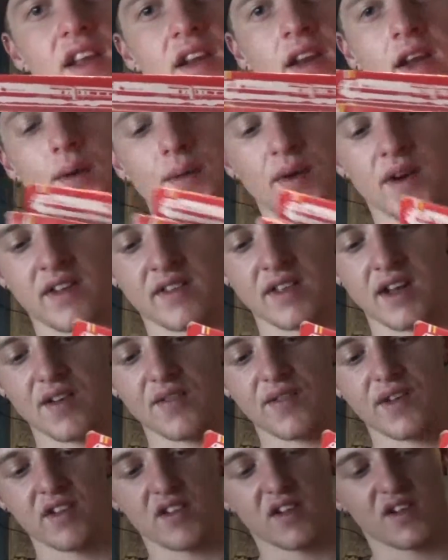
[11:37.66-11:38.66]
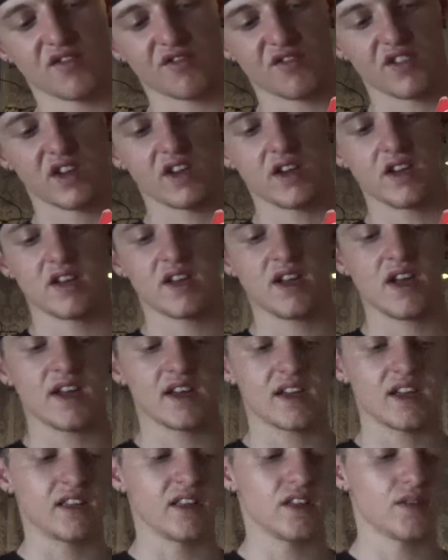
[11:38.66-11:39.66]
Network Southeast livery. Yet
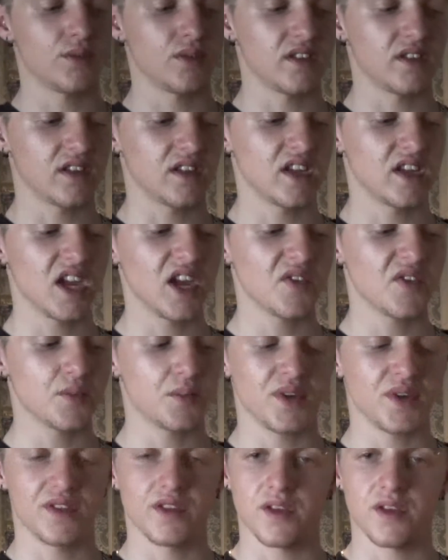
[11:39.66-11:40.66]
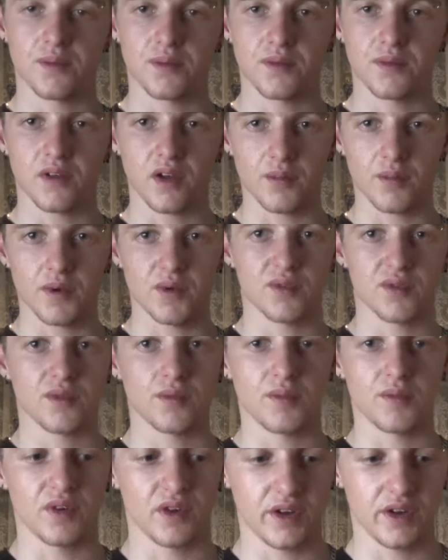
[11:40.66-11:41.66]
again, this was a gift, but this time it was
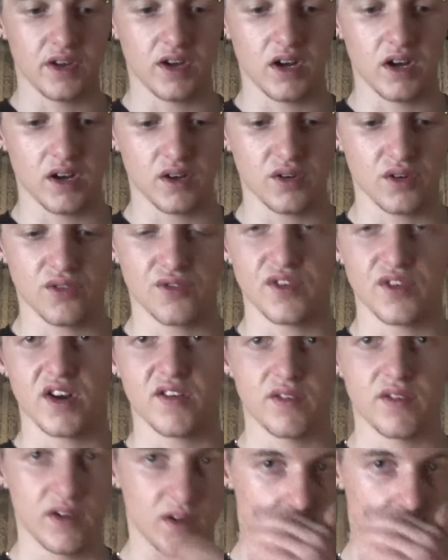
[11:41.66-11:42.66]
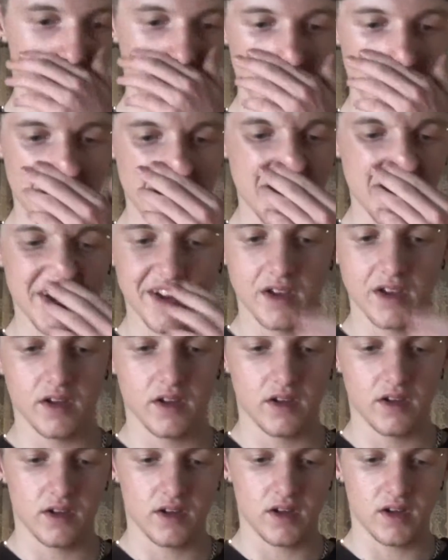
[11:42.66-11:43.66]
from my godfather
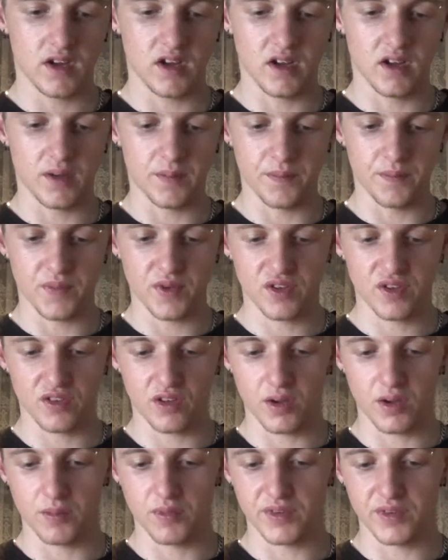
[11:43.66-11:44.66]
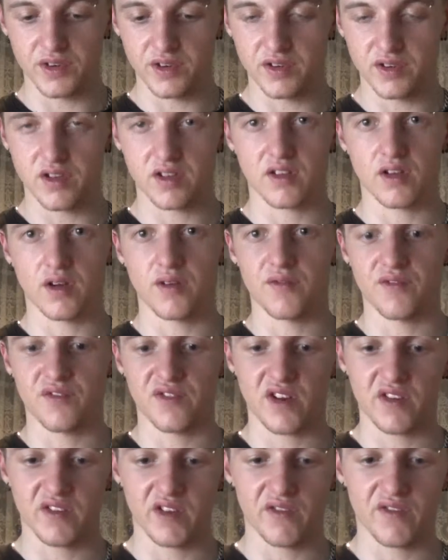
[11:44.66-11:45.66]
Simon. So I'm
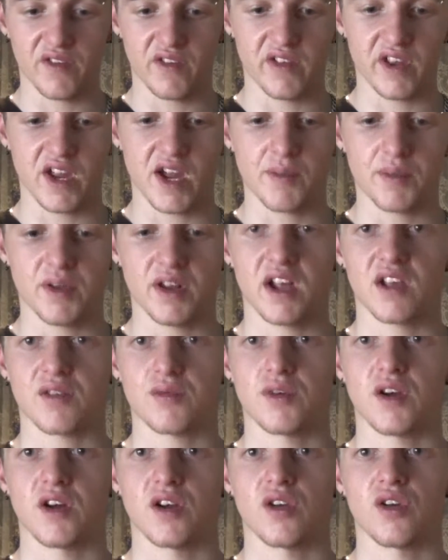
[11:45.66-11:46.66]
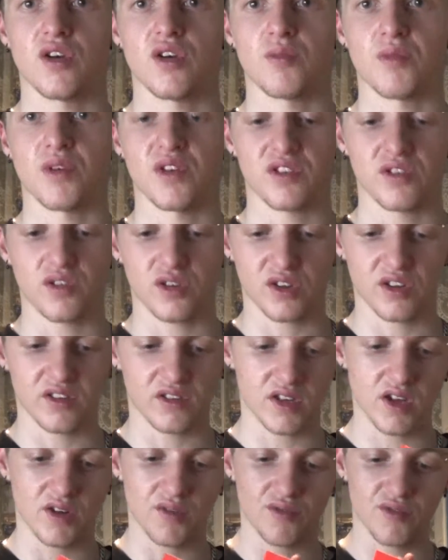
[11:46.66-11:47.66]
very, very happy. That's where a lot of my stock
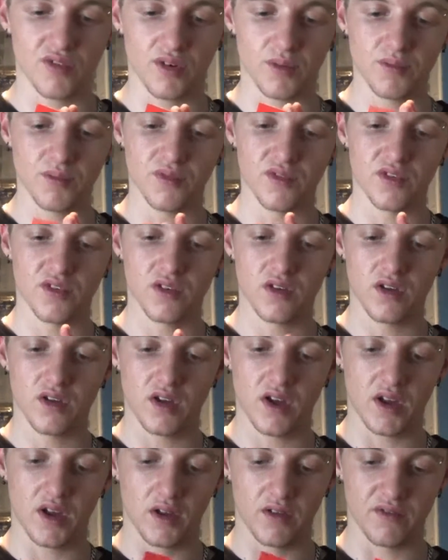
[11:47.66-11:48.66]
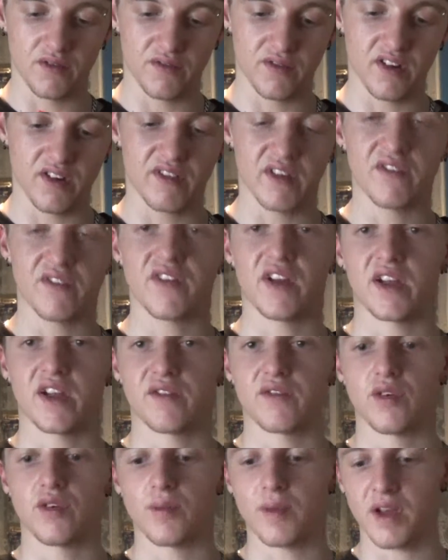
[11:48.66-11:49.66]
has come from. I'm very
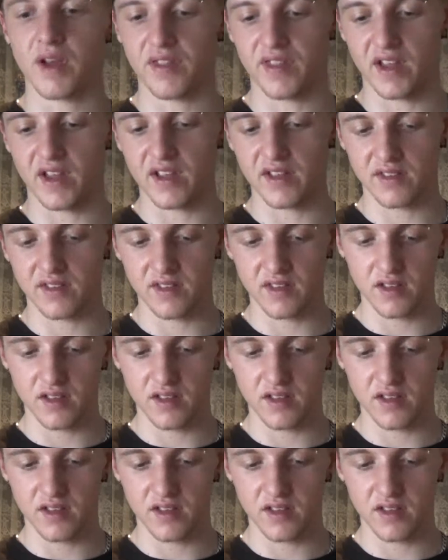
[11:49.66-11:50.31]
thankful about that.